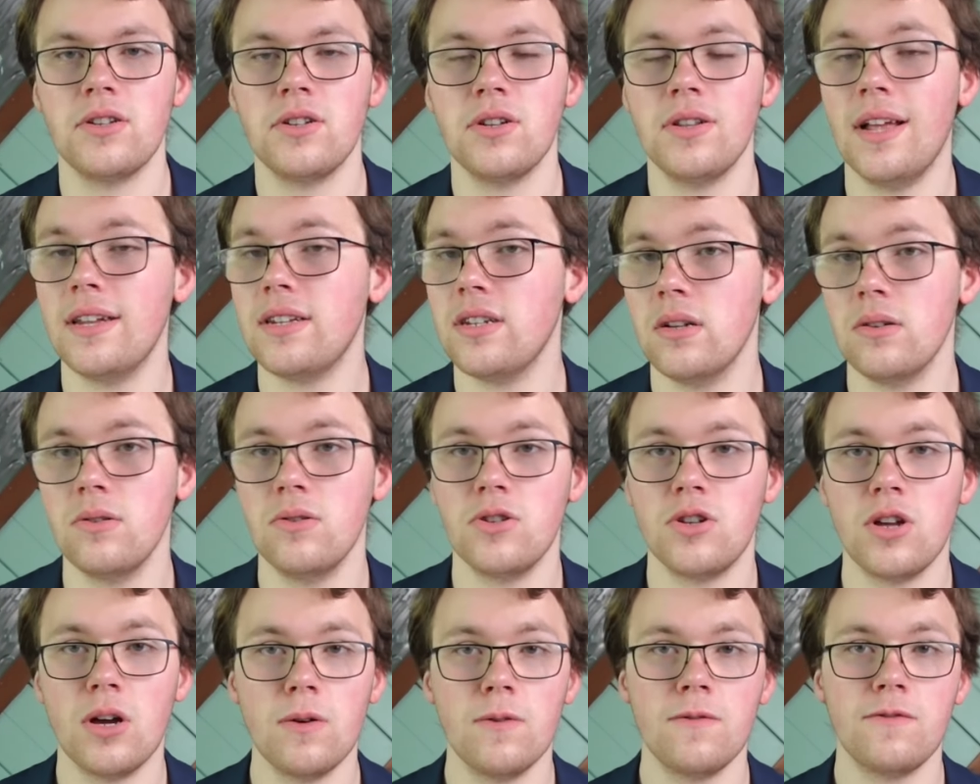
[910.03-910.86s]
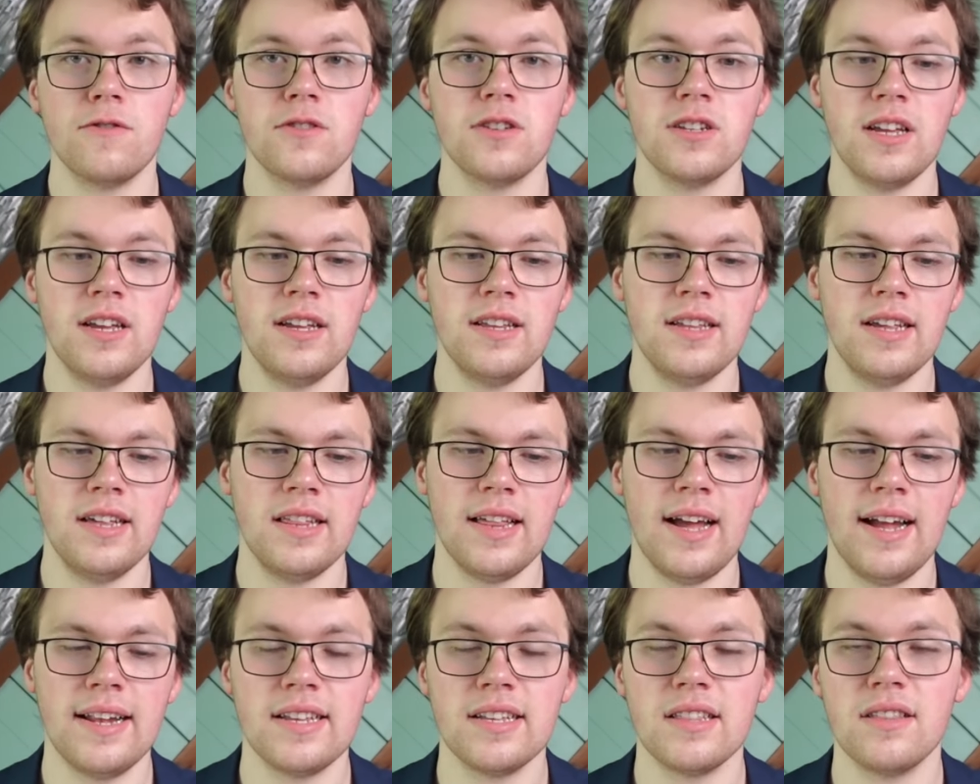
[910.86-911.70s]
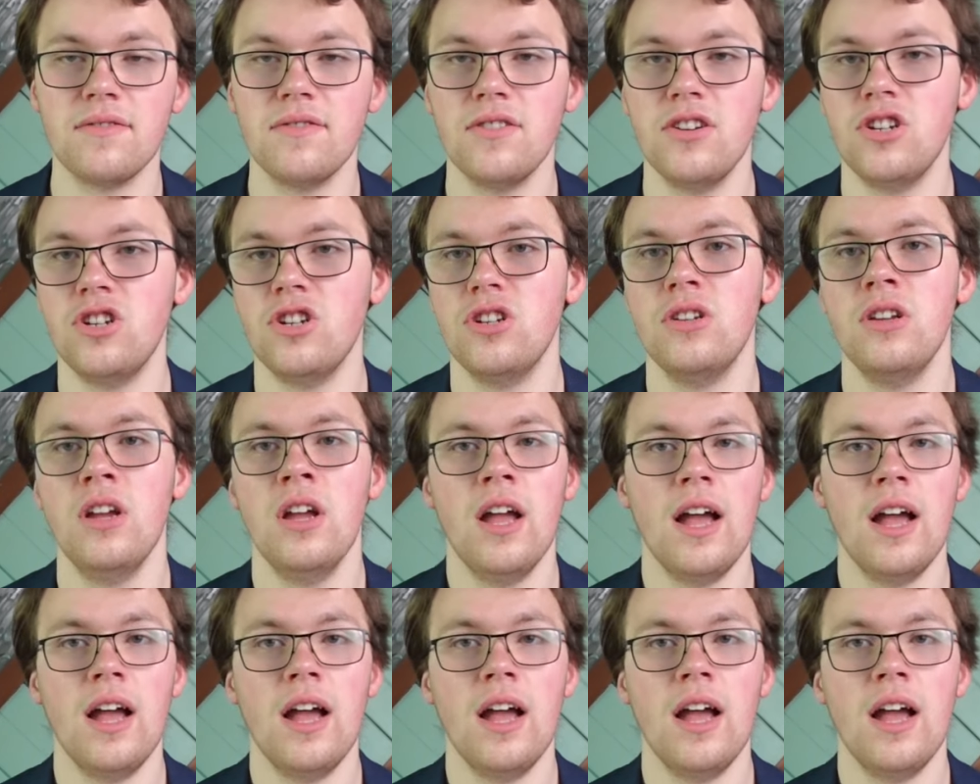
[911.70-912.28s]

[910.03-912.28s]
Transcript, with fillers: So that's all I'm going to talk about for today in the Atlantic Division.